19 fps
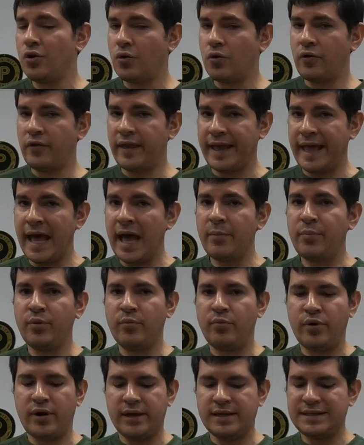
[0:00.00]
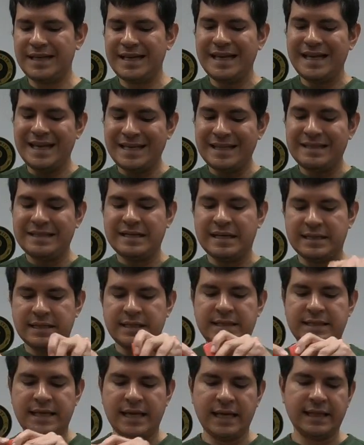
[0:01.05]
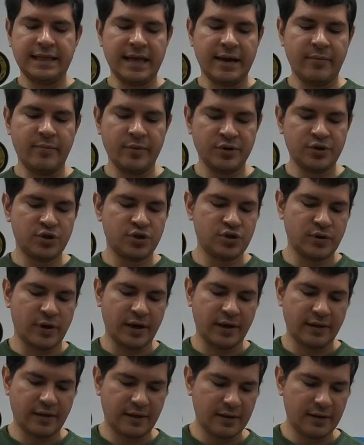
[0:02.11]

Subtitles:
or the capper breaks. It doesn't take that much strength.